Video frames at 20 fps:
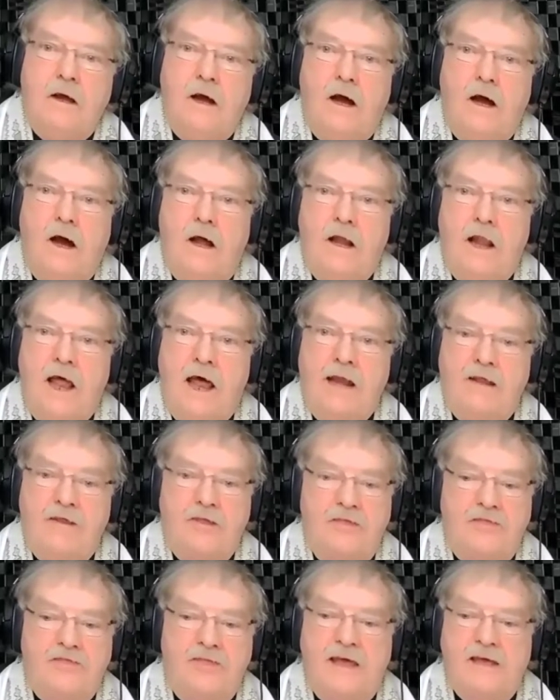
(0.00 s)
A lot of
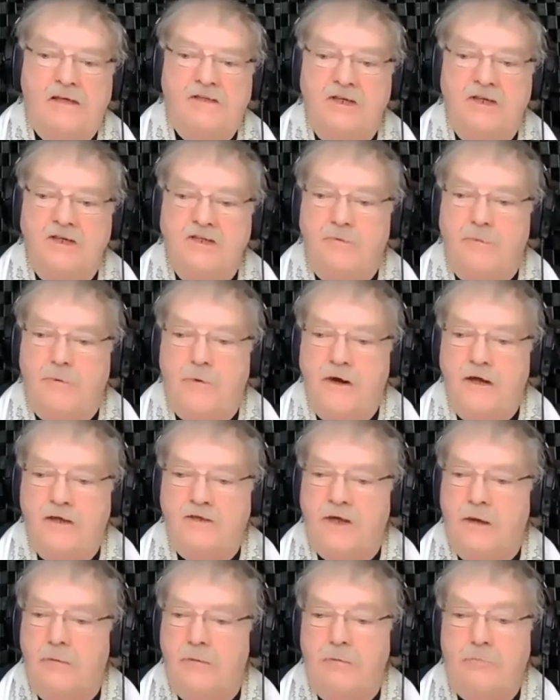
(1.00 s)
the things he's
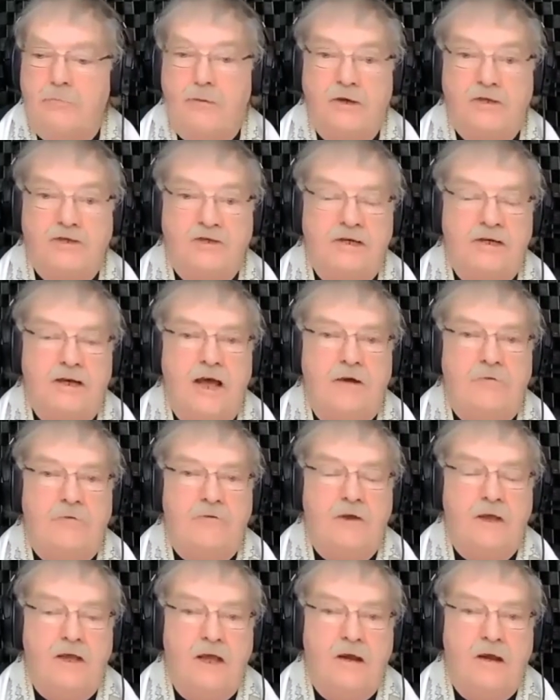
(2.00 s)
preached, I've been preaching now
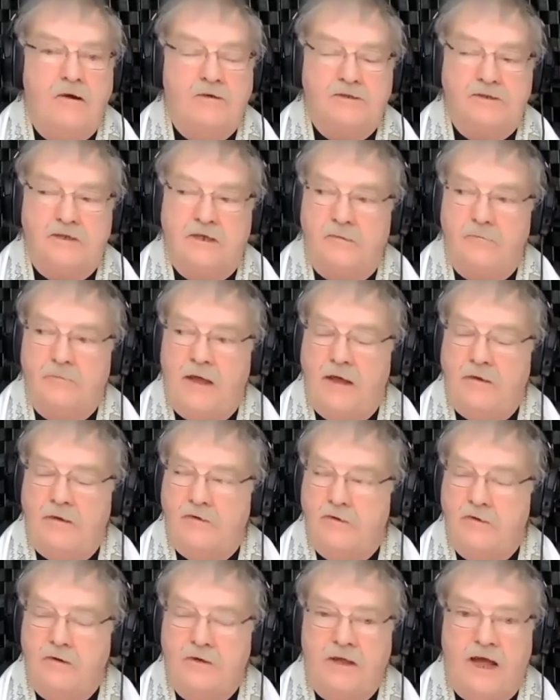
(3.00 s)
for years, and I'm not
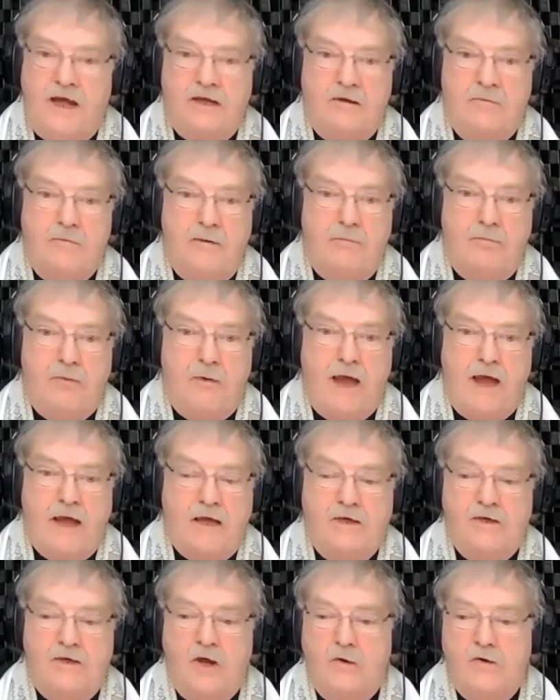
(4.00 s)
doing that to be
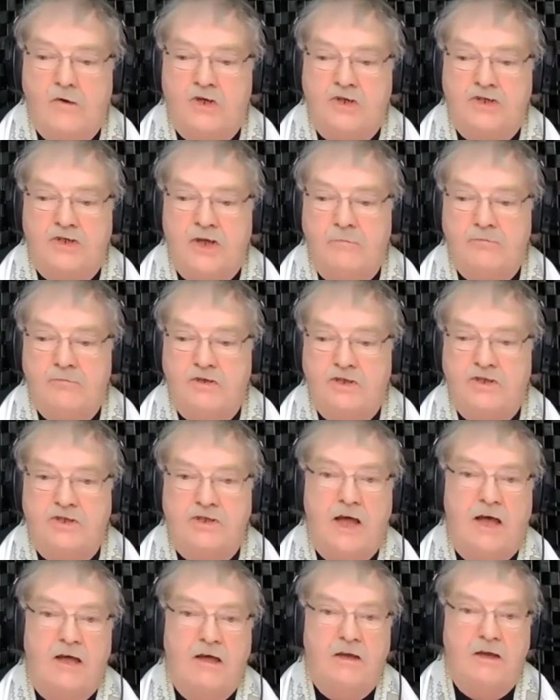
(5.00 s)
braggadocious. I'm just
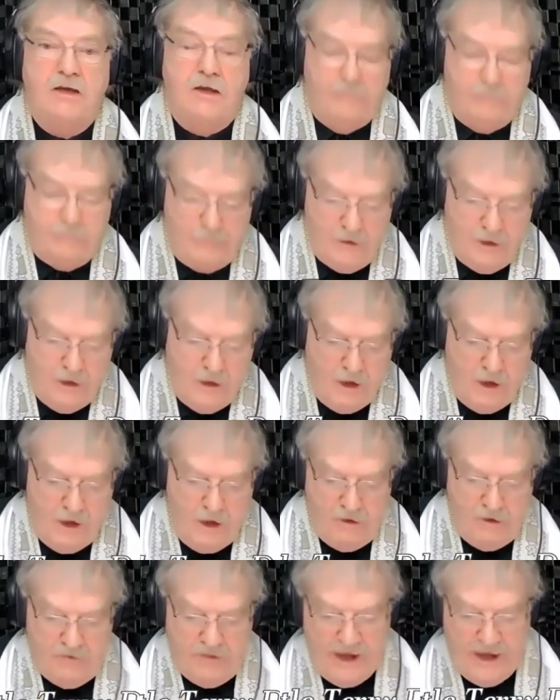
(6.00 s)
telling you
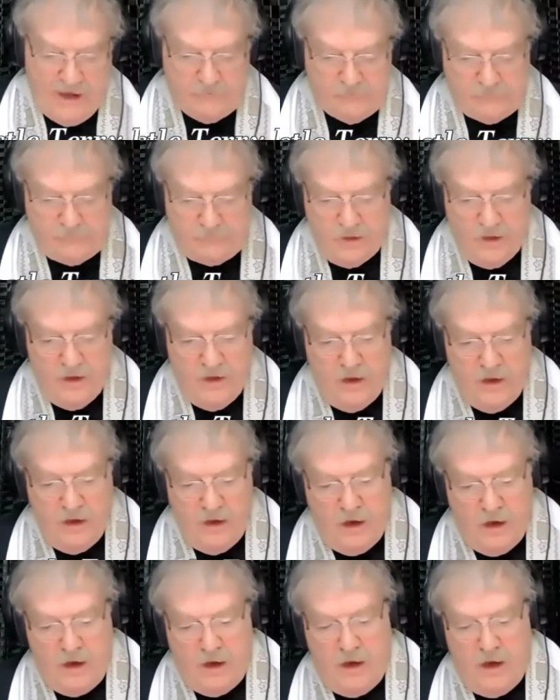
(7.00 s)
that
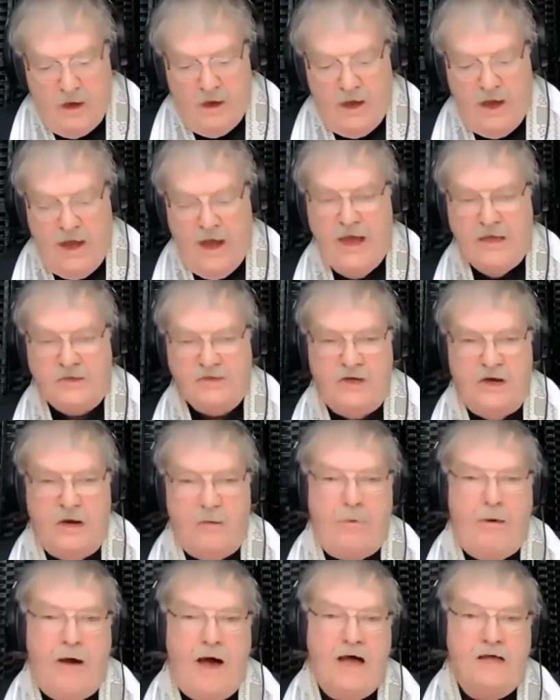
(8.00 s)
as an
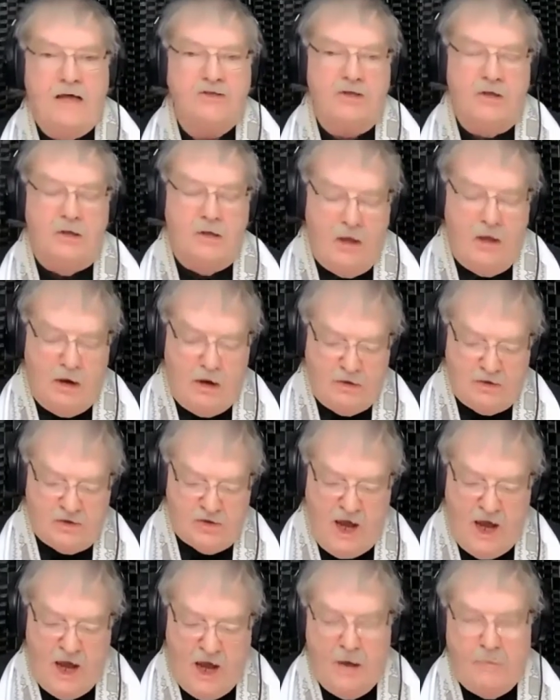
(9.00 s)
apostle, our
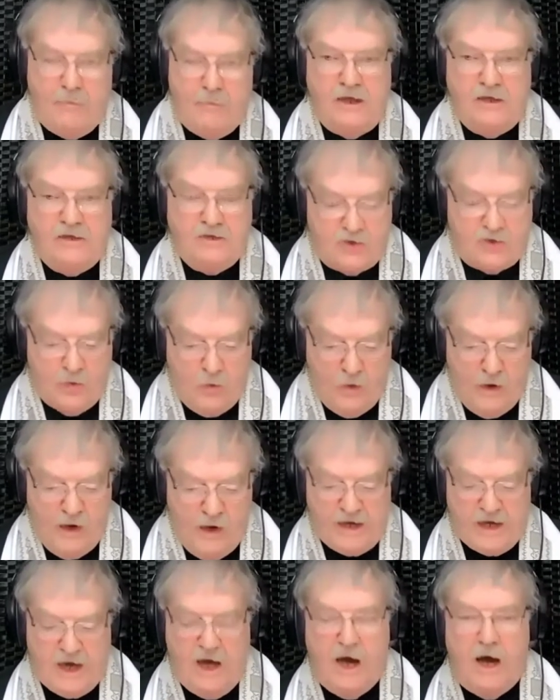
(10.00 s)
job is to
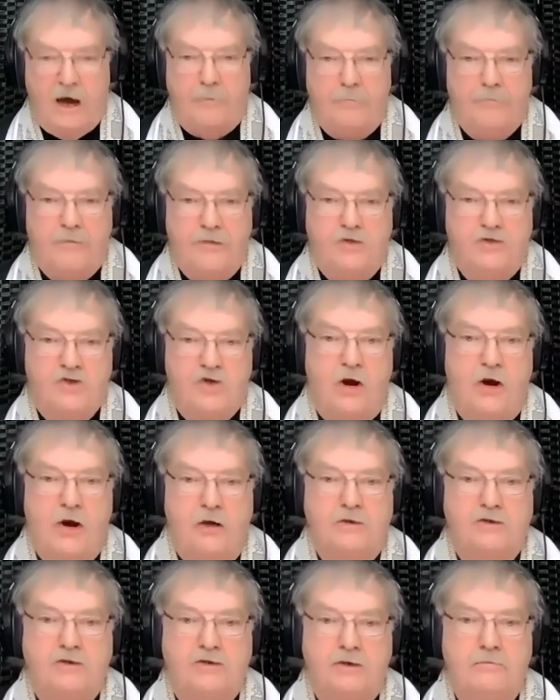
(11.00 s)
wake up the
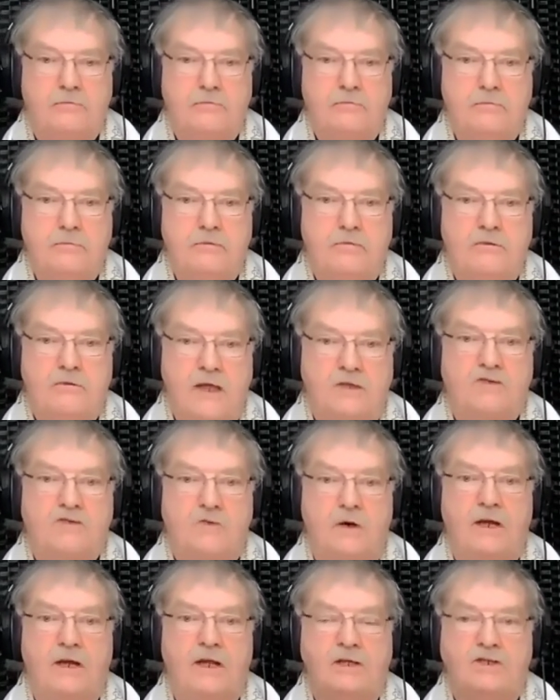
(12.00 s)
church. That's
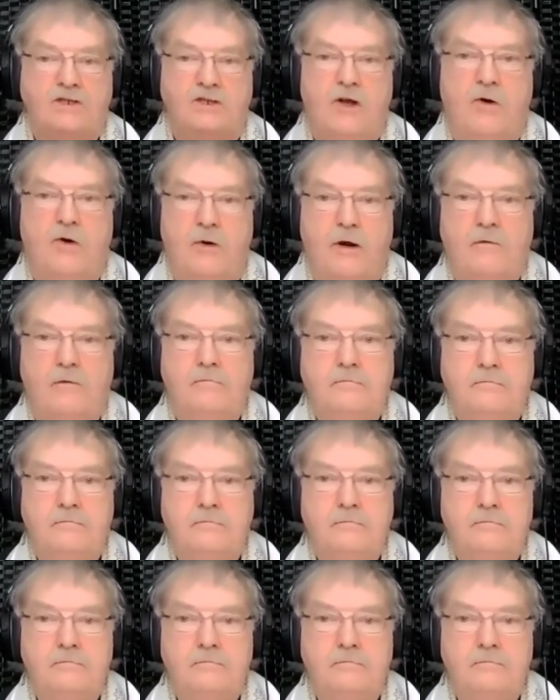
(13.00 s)
what he's doing.